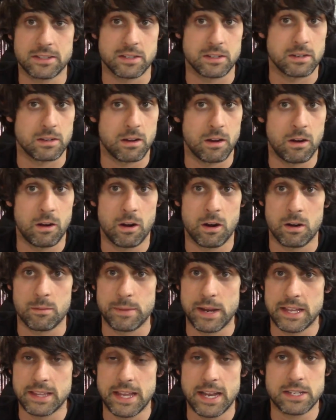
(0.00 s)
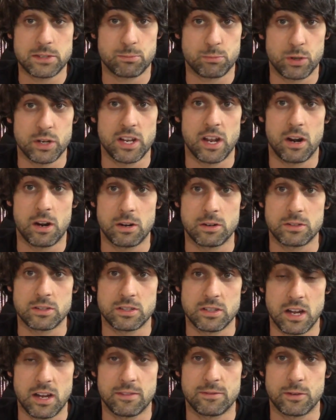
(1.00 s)
is an R, man. That's pretty hard
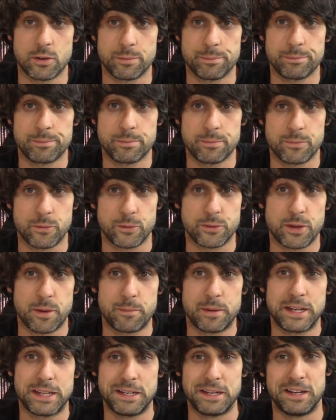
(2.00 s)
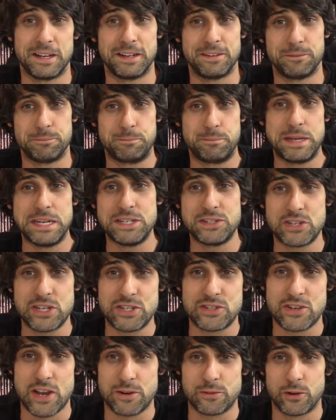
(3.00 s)
stuff for for somebody to
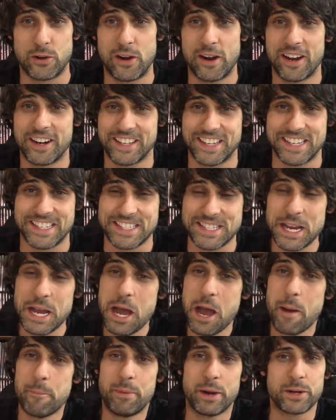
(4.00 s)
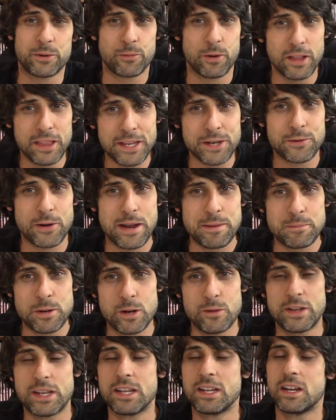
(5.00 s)
PG general audience. But really great
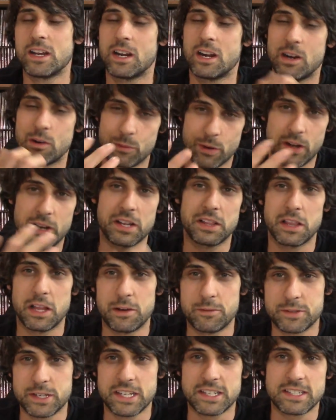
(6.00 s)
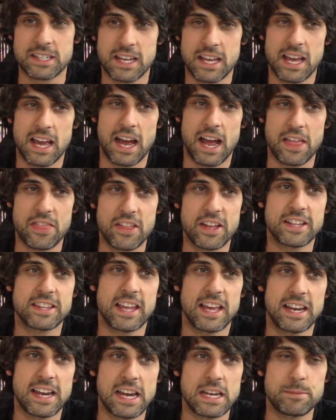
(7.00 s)
movie. Really loved it. I think
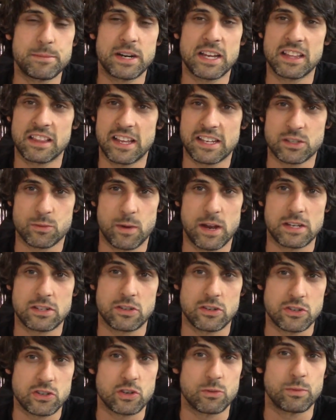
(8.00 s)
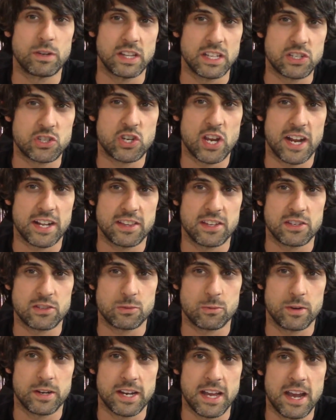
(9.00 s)
that anybody that likes westerns should really check
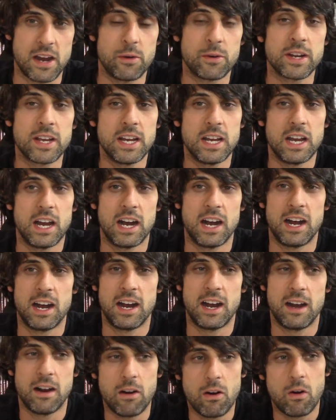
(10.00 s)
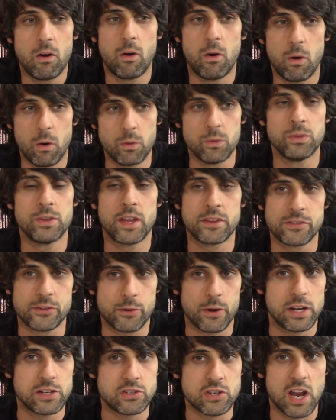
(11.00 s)
this one out. Uh, Holden does a
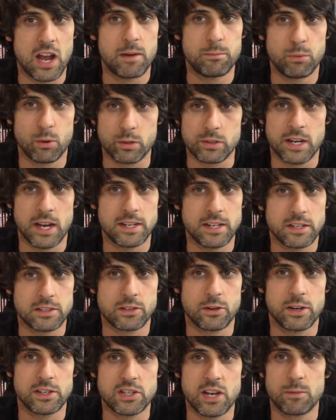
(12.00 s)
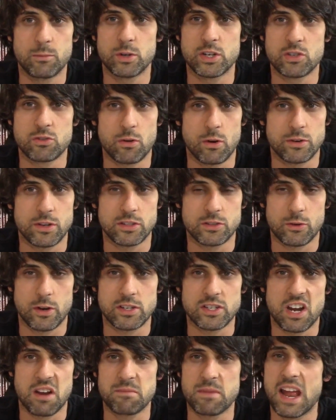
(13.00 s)
great job. Borgnine does a great job. Woody Strode does a
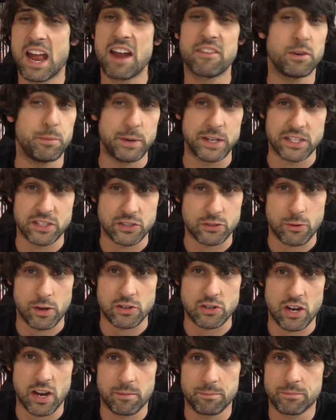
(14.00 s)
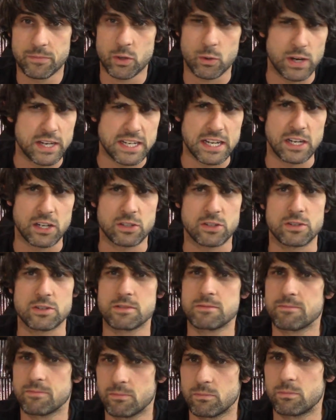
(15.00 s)
great job. Everybody does a great job. Great
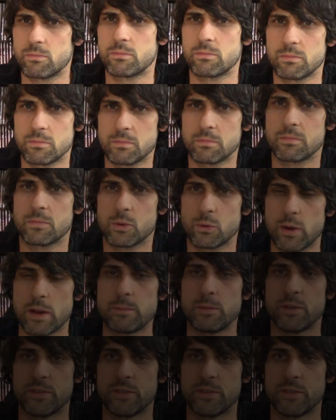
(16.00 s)
characters. Great